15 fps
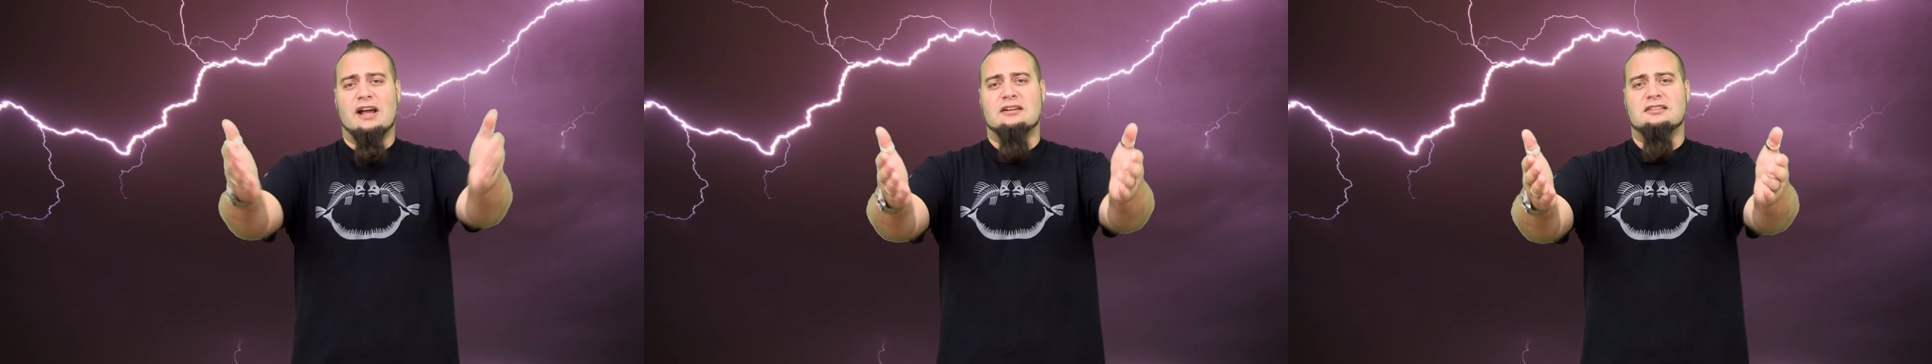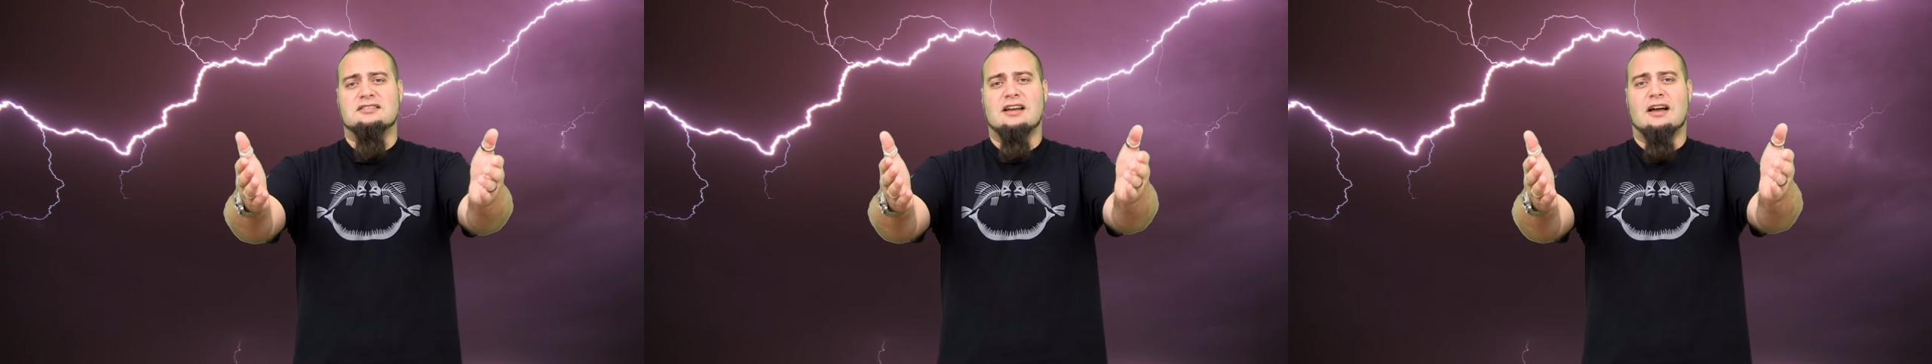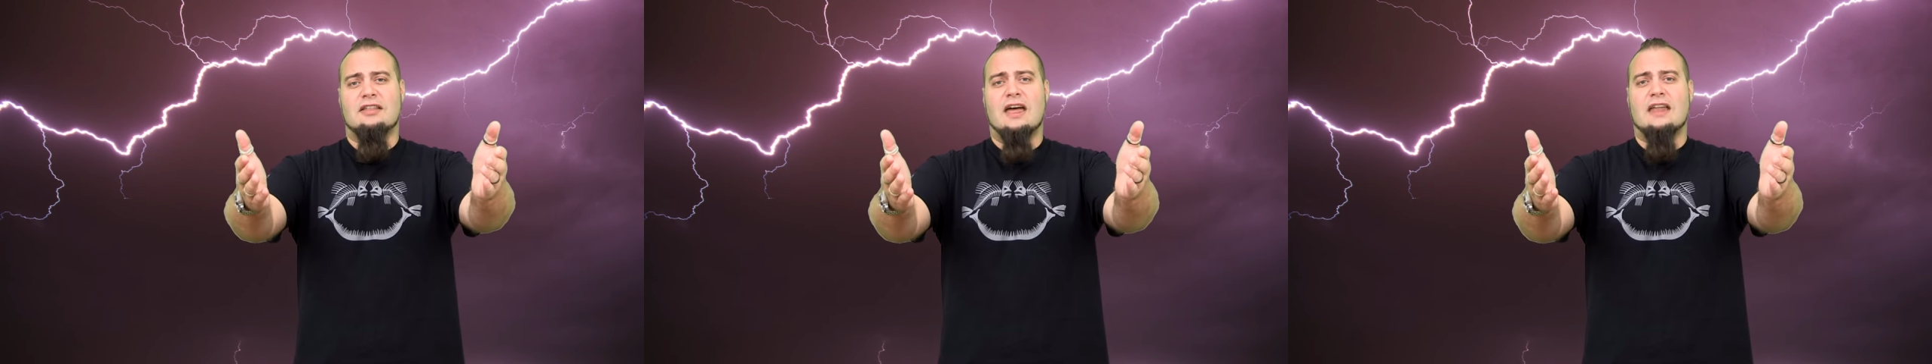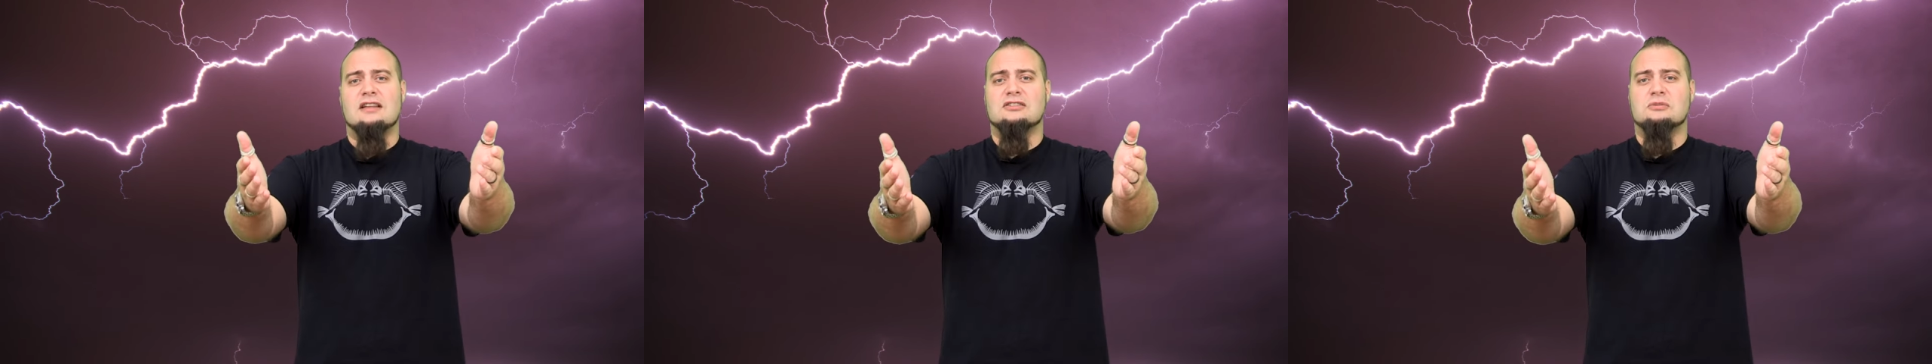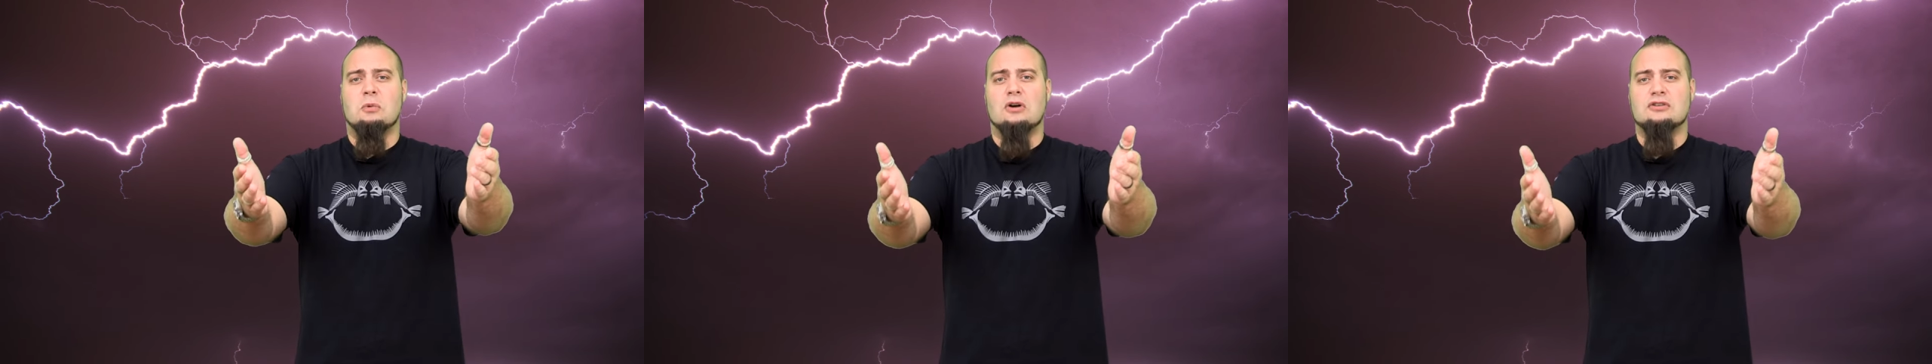else out there
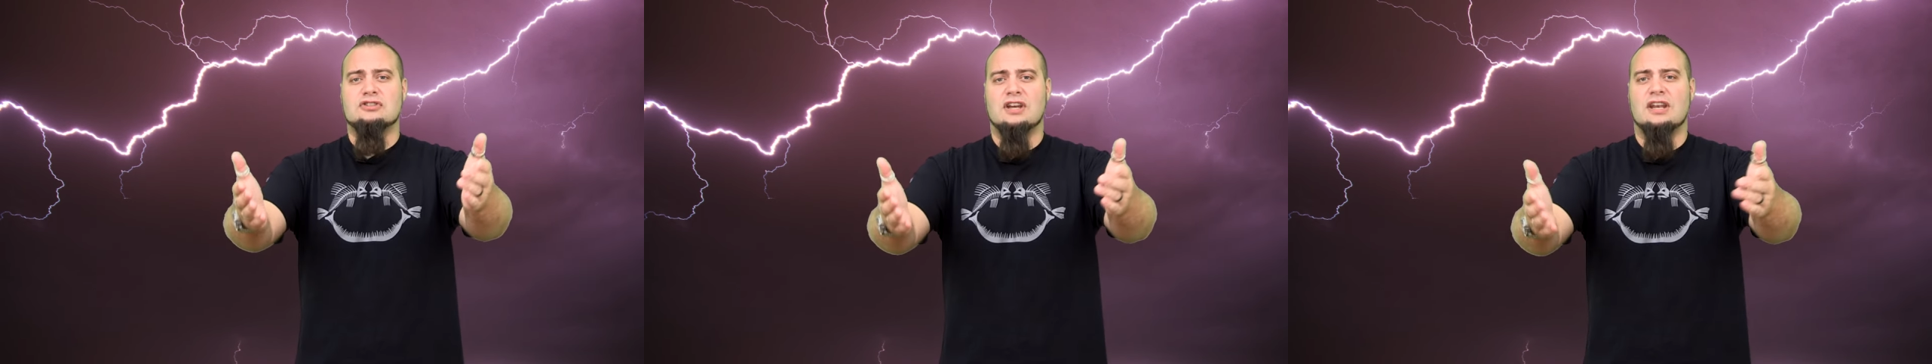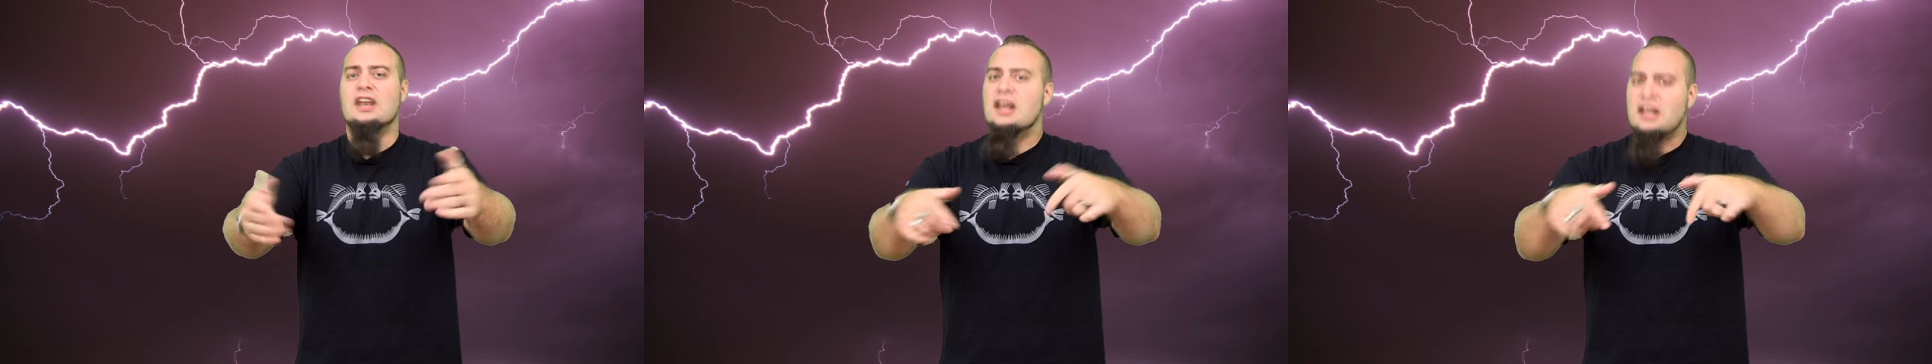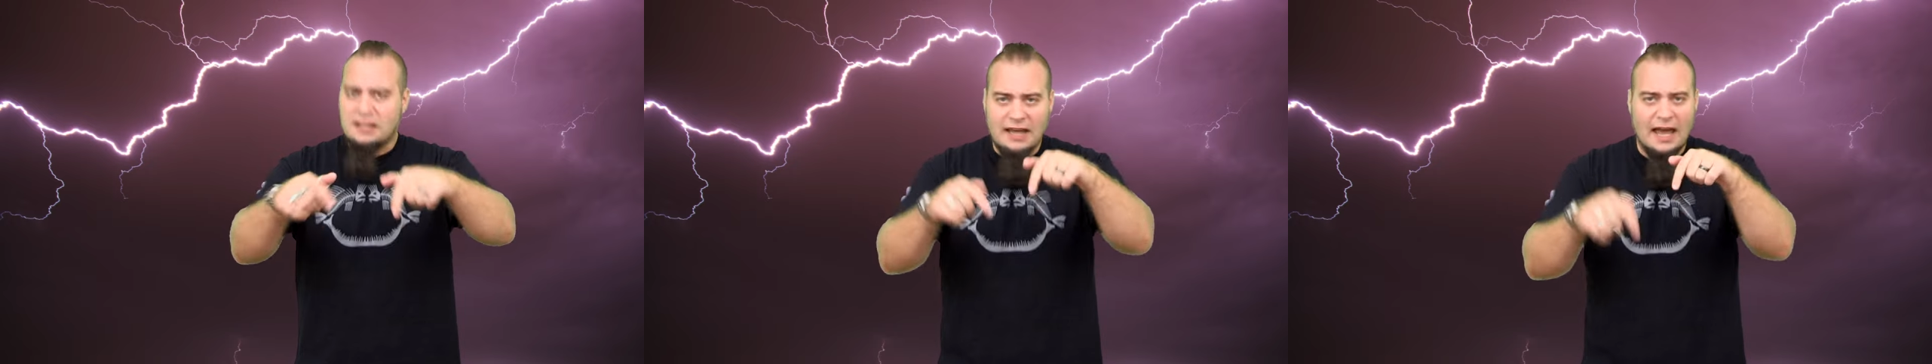that's watching,